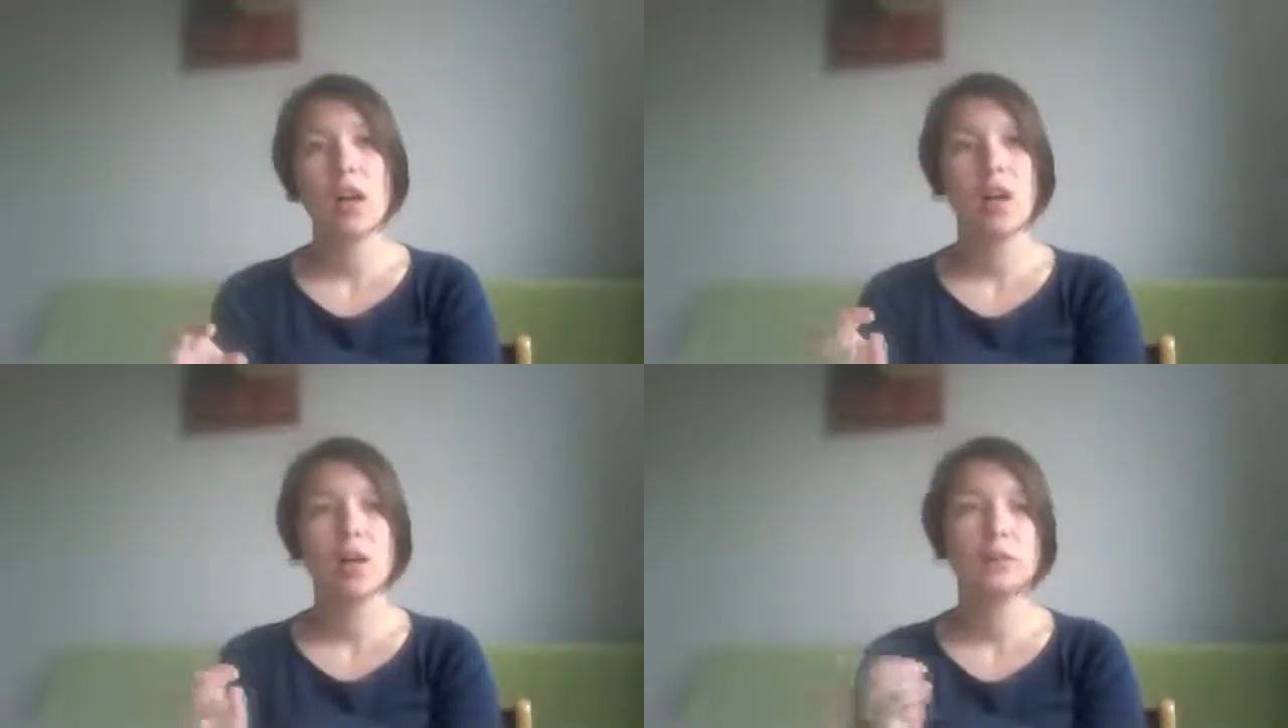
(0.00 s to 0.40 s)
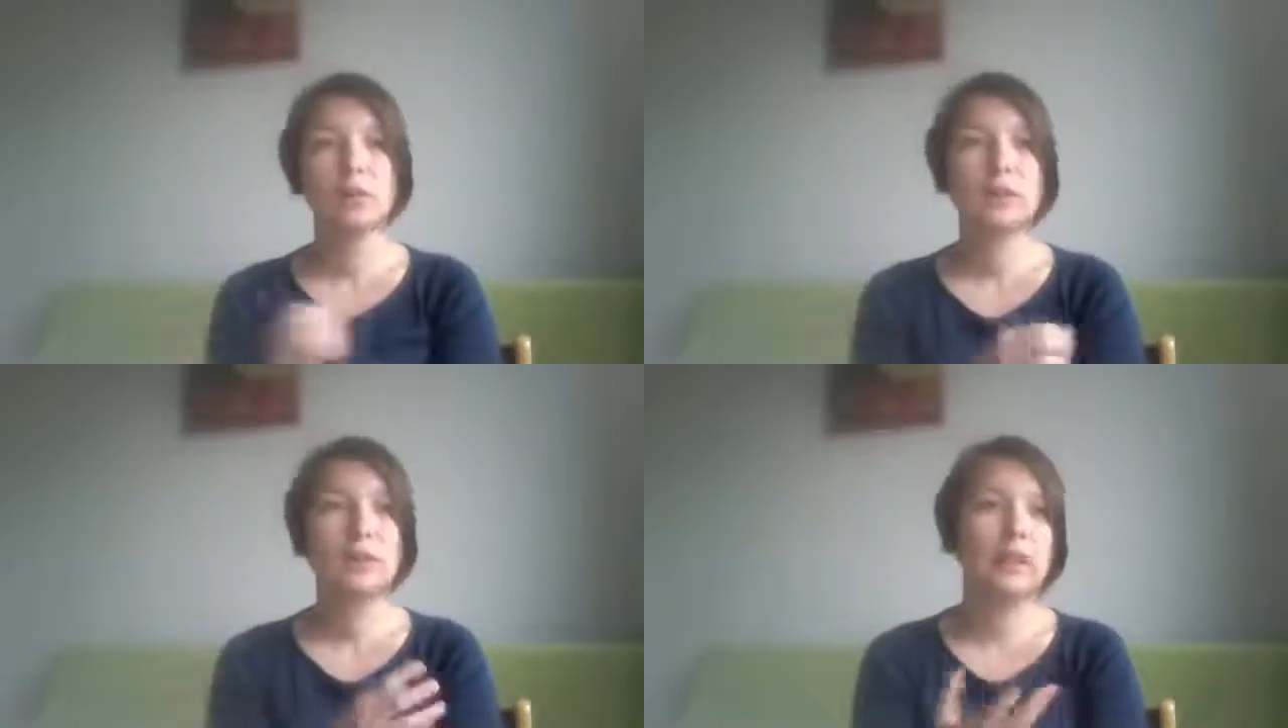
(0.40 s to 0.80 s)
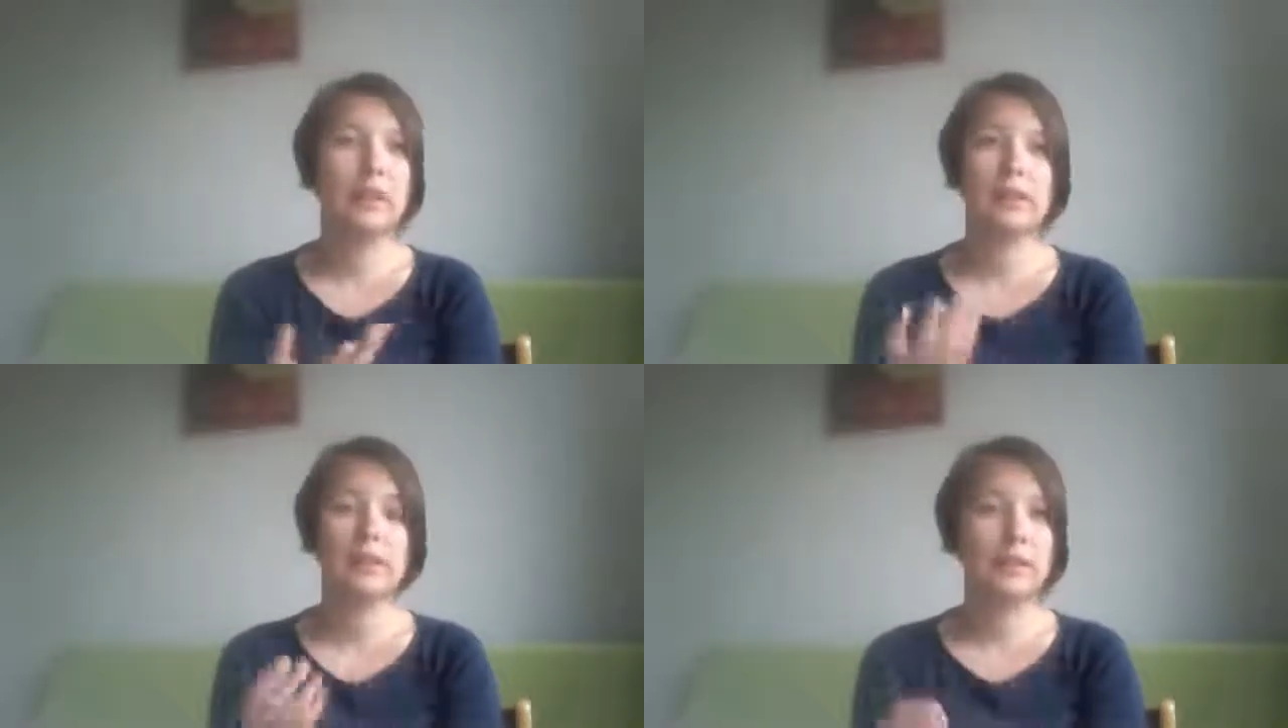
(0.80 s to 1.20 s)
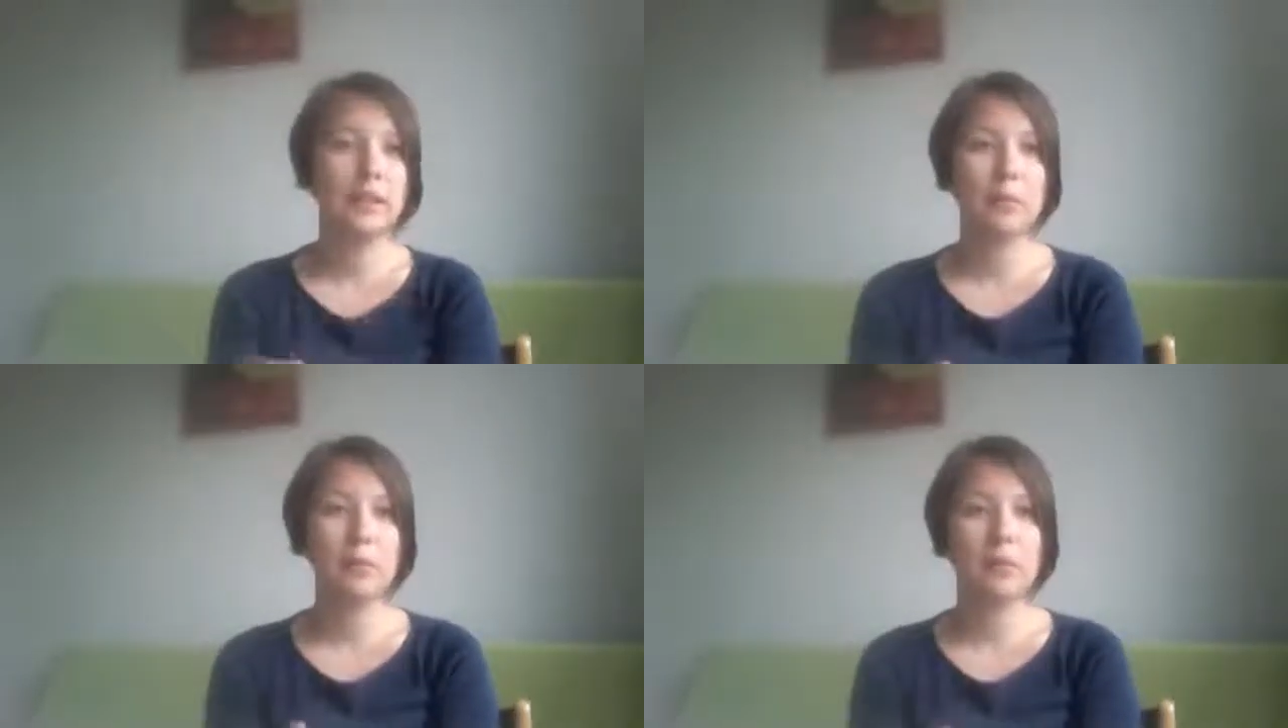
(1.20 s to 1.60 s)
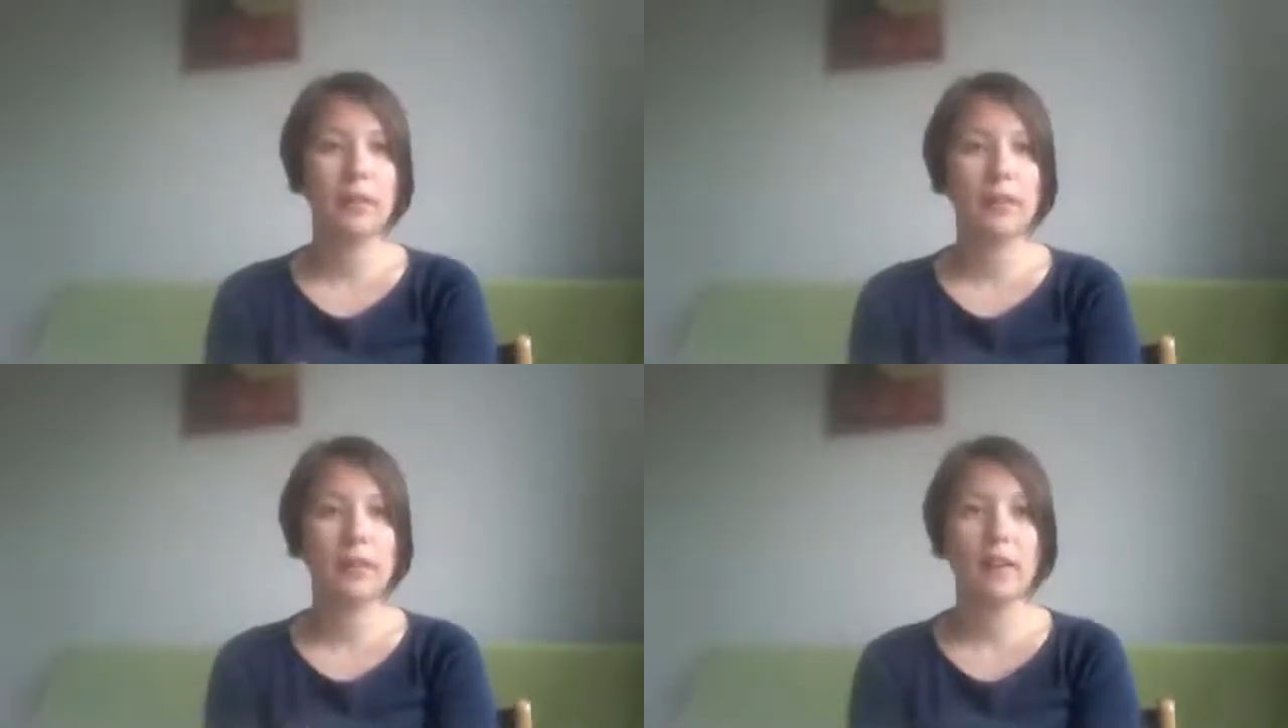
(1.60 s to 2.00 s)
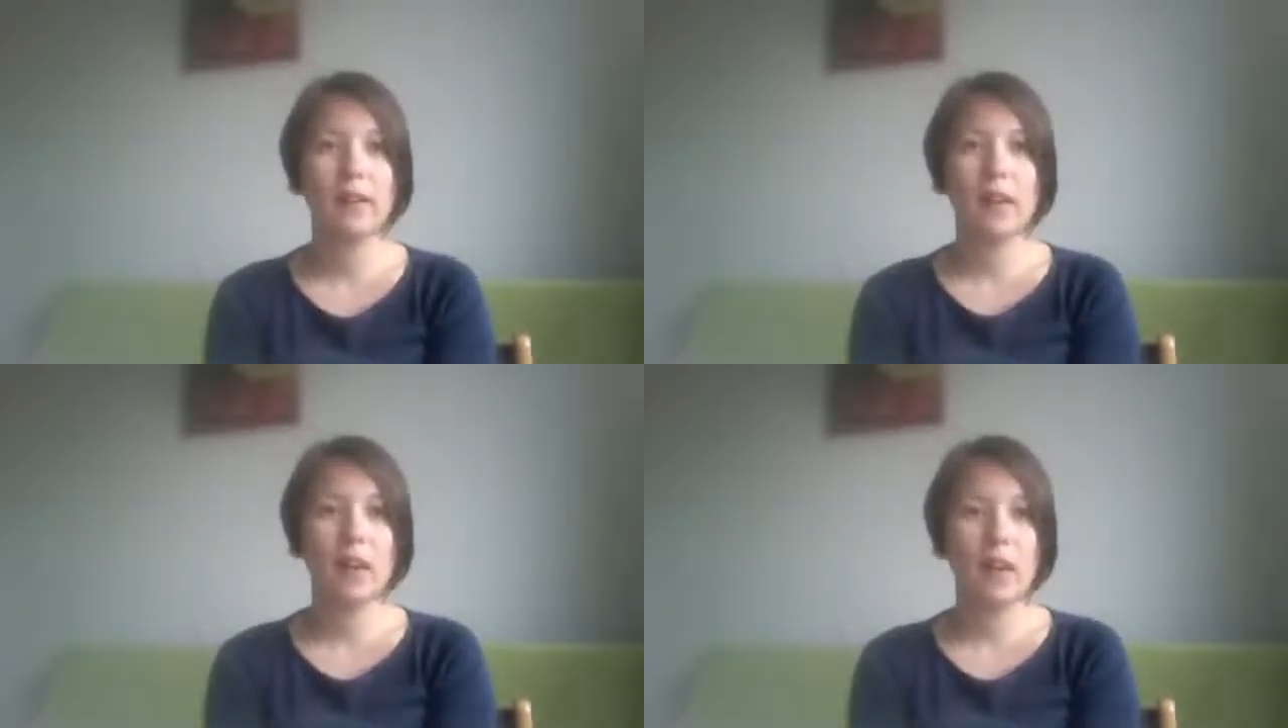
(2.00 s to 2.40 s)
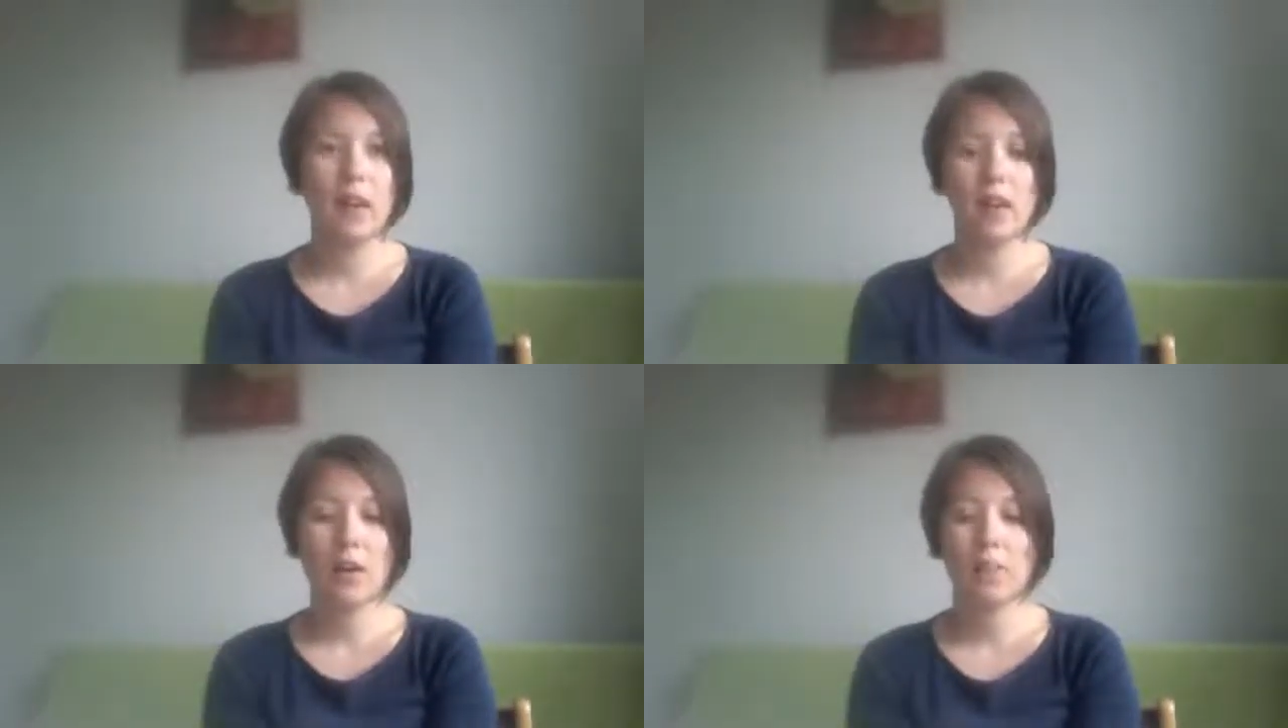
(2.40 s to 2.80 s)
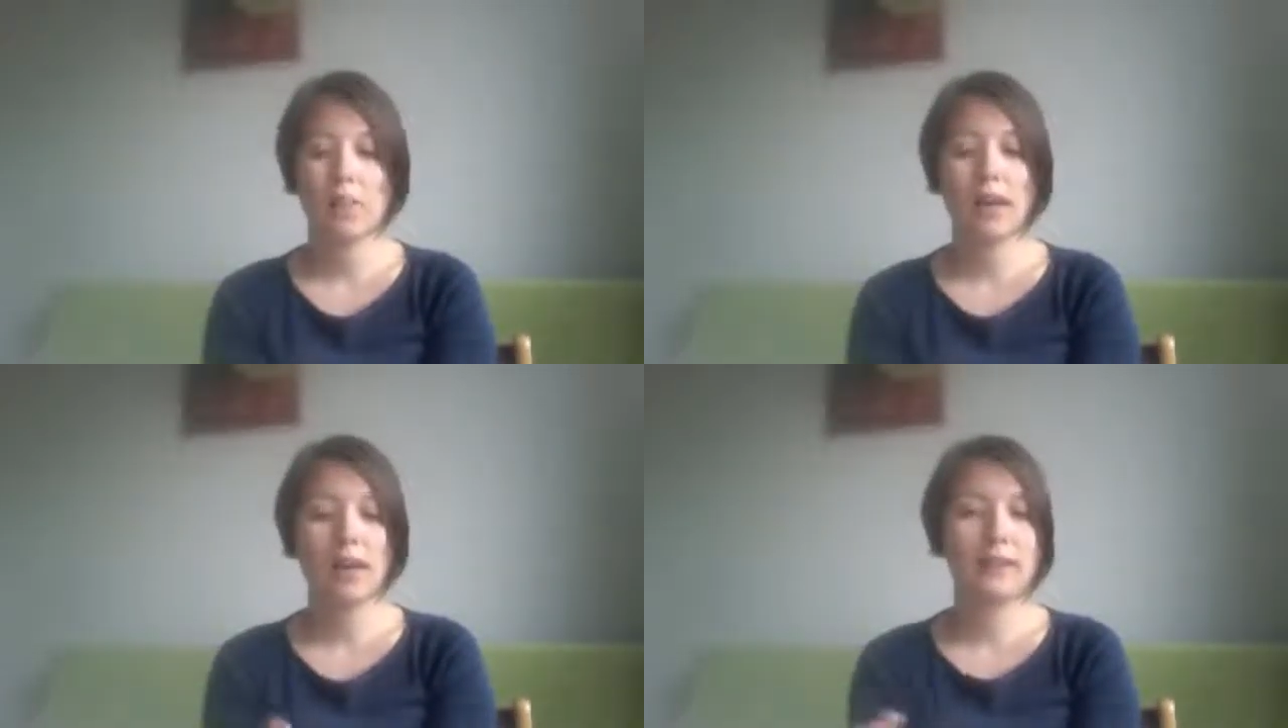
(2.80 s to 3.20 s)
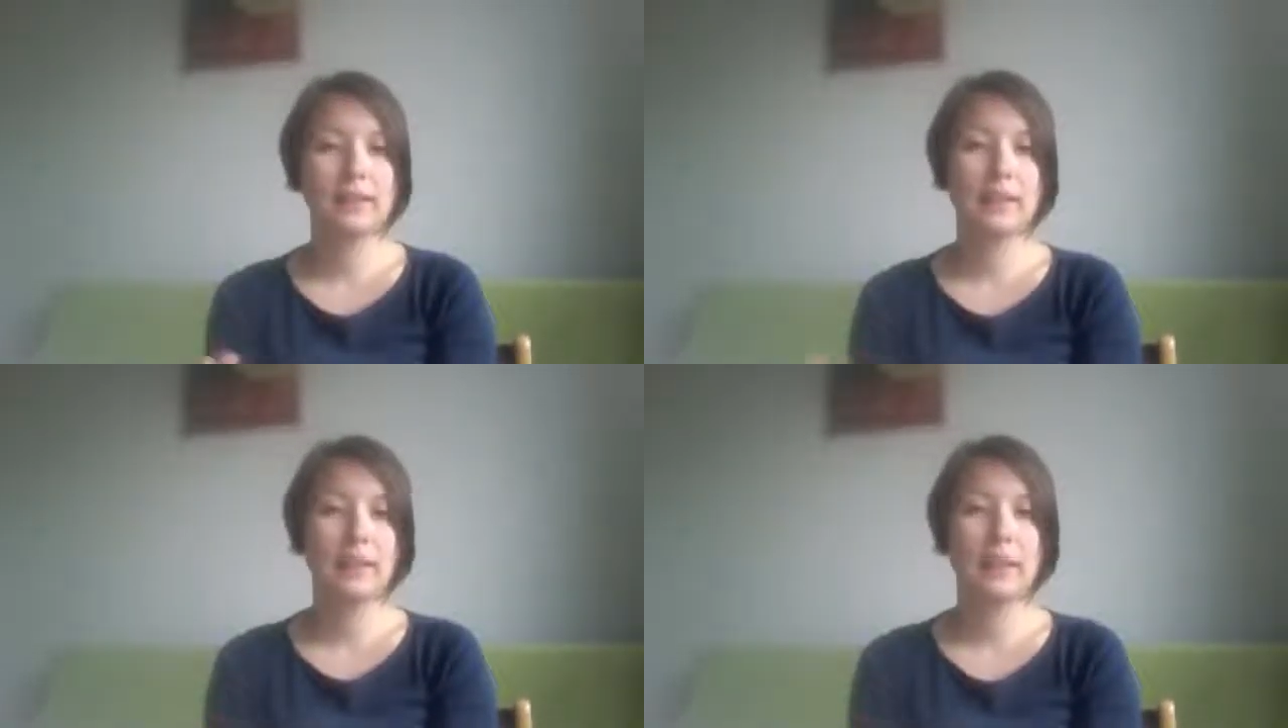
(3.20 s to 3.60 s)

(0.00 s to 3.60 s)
would get the same fate as